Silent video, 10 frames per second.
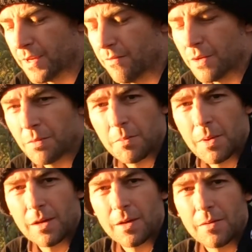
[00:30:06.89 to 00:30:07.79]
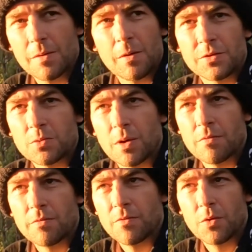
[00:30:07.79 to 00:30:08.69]
I don't really want to be paying like, they were like
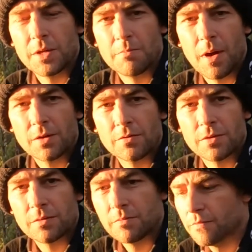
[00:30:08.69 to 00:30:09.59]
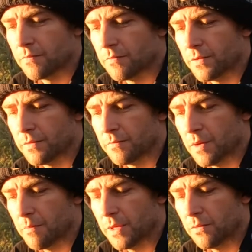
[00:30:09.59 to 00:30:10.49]
12, 14 bucks for
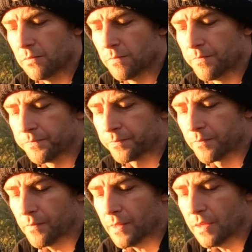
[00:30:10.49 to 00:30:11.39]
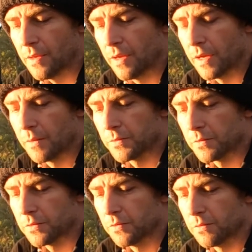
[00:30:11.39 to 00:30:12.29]
a meal. So
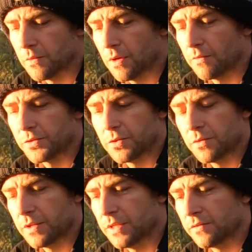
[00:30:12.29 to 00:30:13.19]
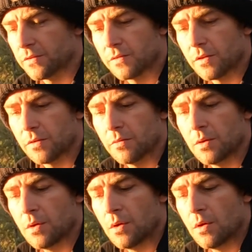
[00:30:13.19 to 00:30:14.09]
I've got 2 of these, so
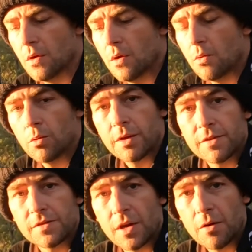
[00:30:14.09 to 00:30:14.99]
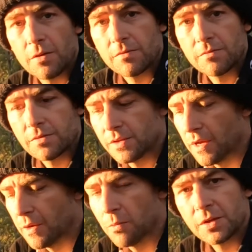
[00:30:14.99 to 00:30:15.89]
we'll give this a go and see
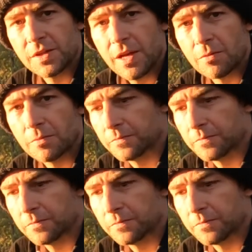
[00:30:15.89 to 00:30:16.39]
how it works out.